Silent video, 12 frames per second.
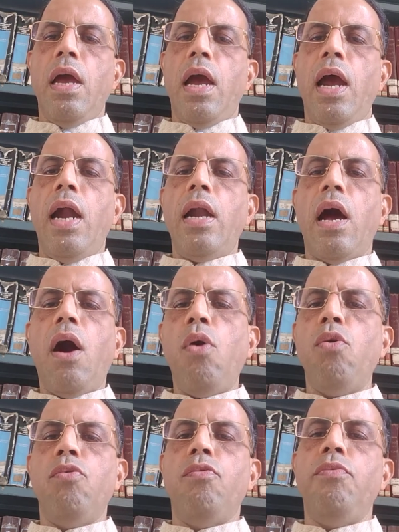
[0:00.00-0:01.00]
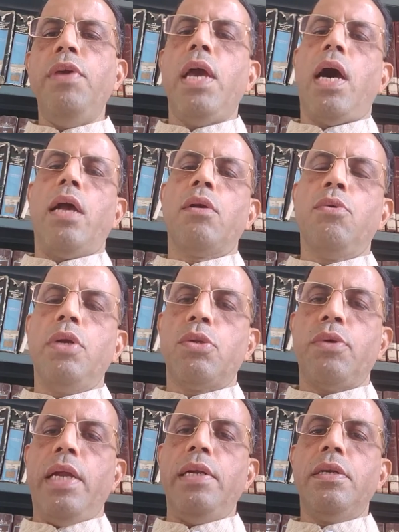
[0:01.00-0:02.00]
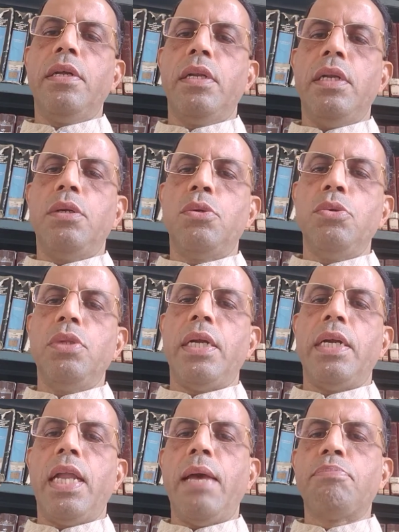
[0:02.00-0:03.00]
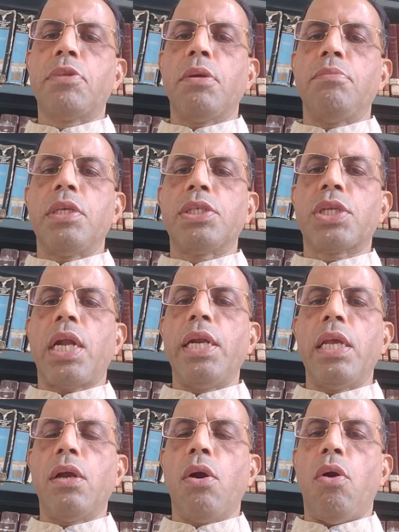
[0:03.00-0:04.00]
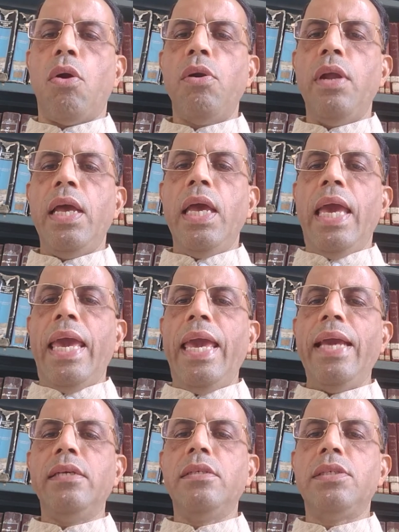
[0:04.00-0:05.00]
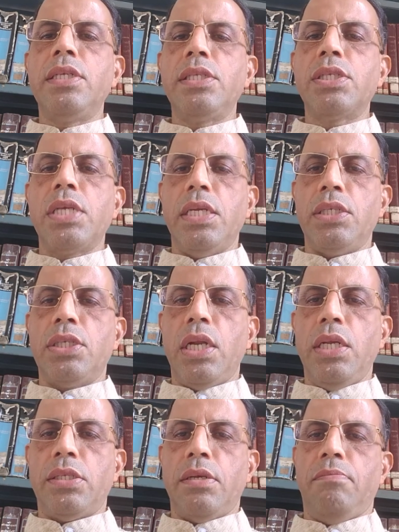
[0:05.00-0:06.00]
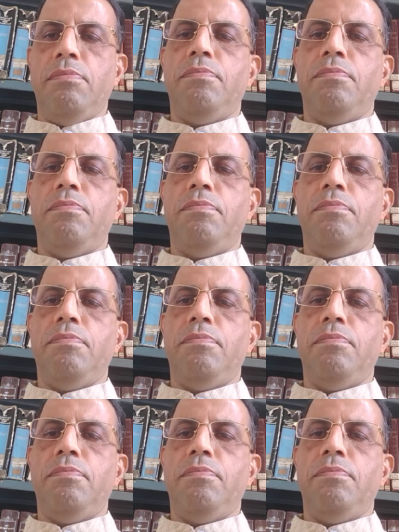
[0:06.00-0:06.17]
and how we are going to enter into the depth of the study called existentialism.